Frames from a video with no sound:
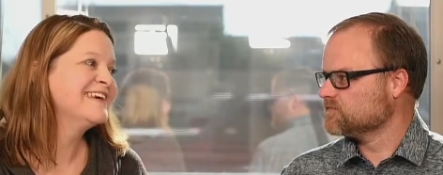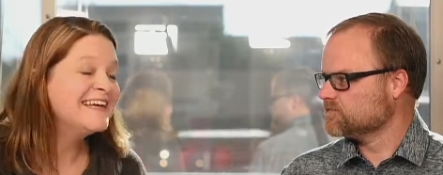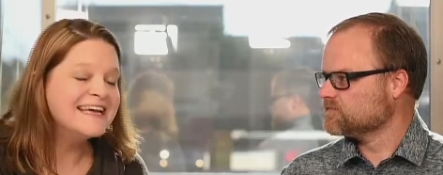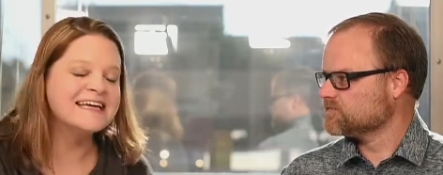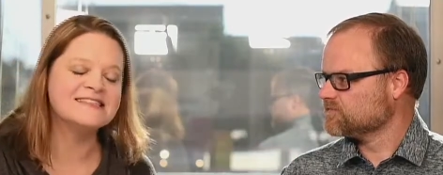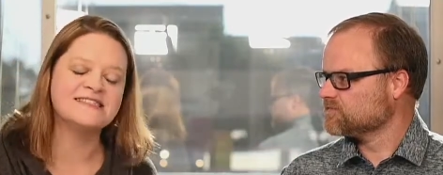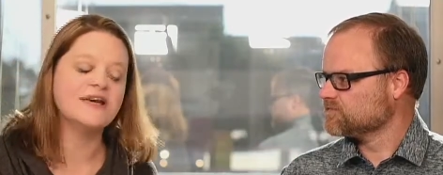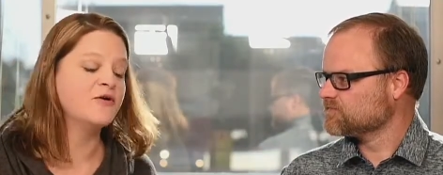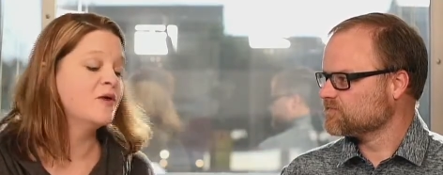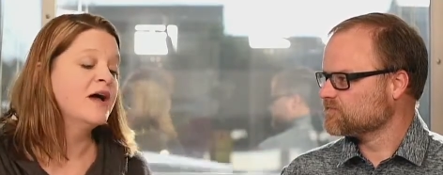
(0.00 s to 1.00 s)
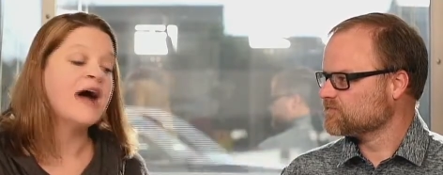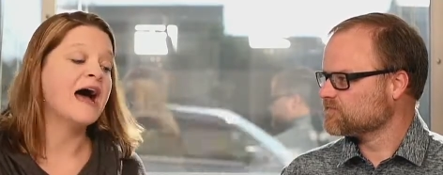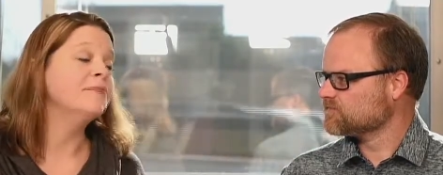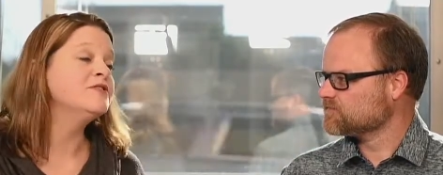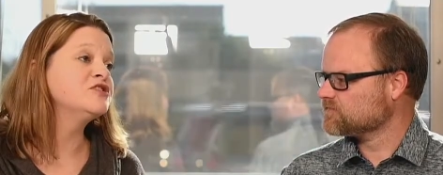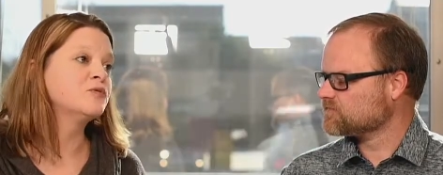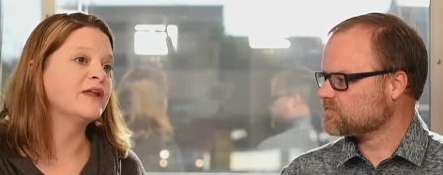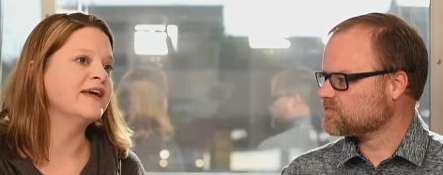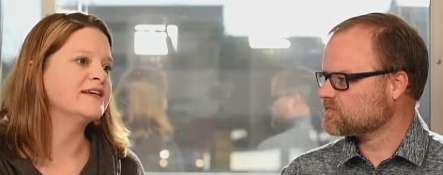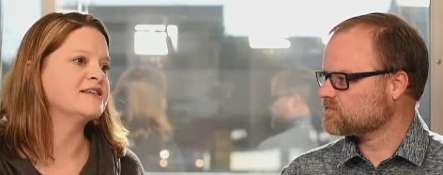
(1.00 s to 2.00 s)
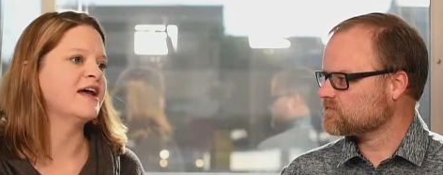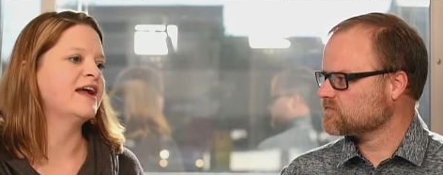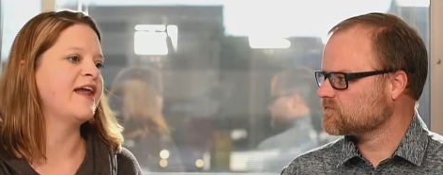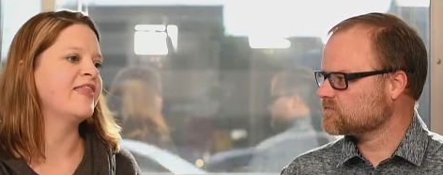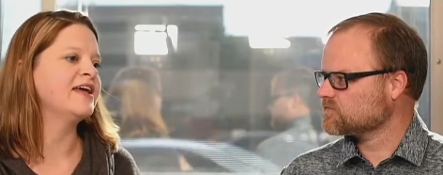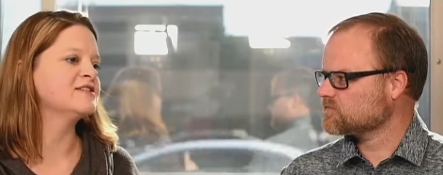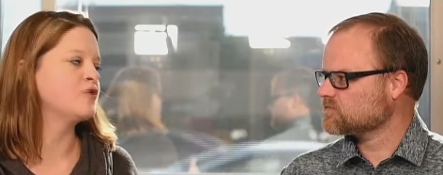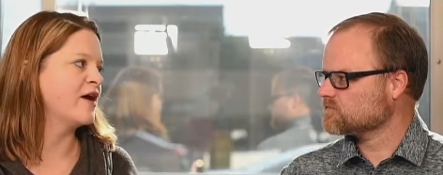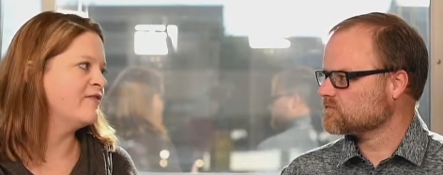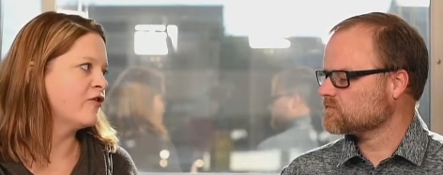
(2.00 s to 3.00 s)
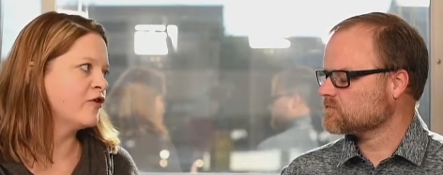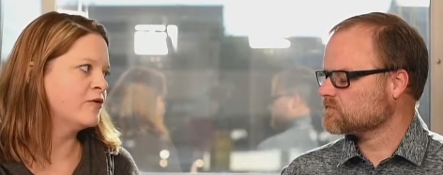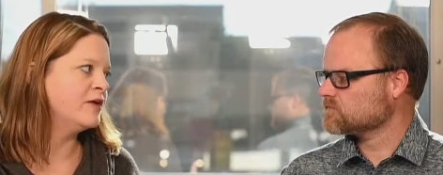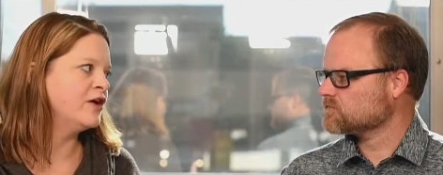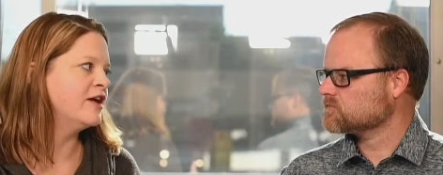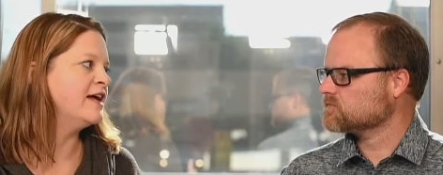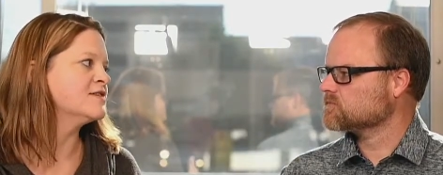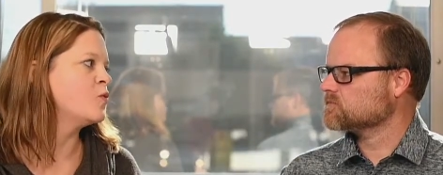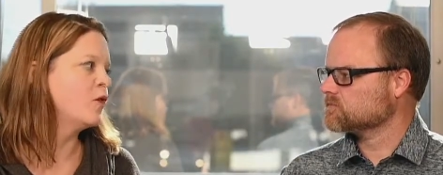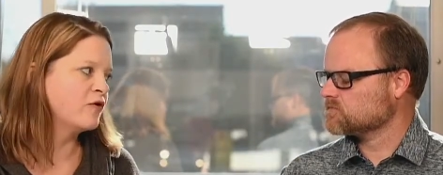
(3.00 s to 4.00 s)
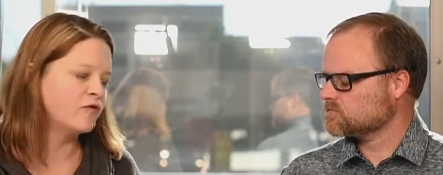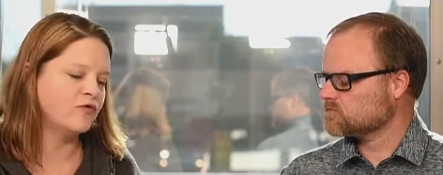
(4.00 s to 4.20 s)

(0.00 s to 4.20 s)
Speaker 1: It is. So I'm just really excited. I think it's great for our community. It's wonderful